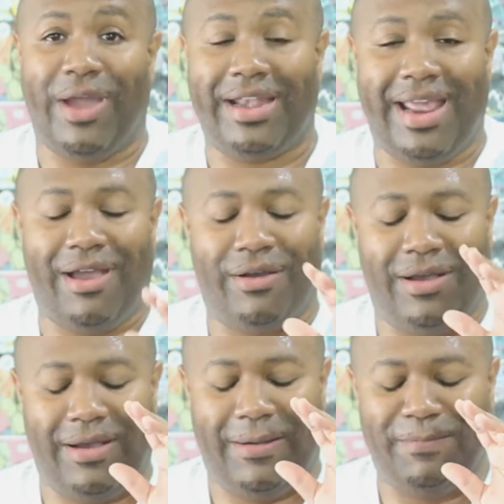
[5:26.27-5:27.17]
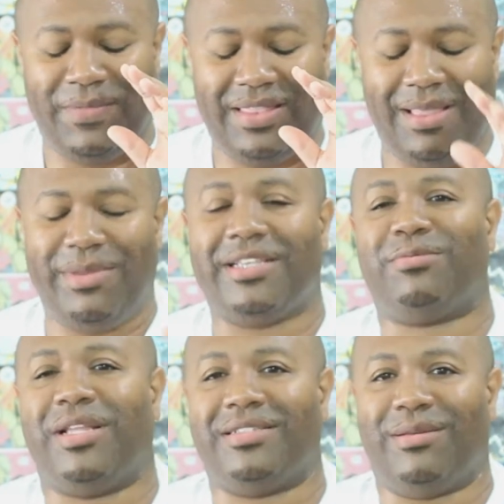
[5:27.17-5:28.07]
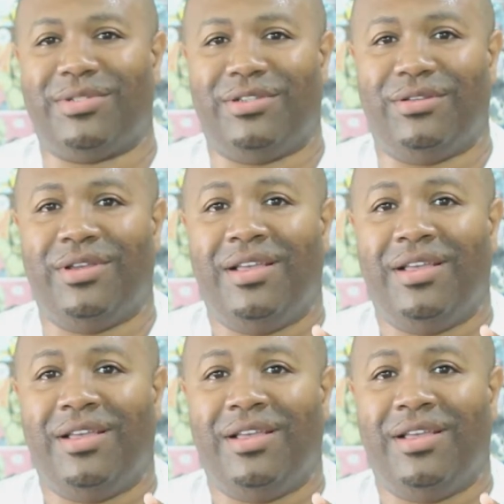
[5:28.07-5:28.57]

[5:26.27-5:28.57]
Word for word: right now, let me explain something to you.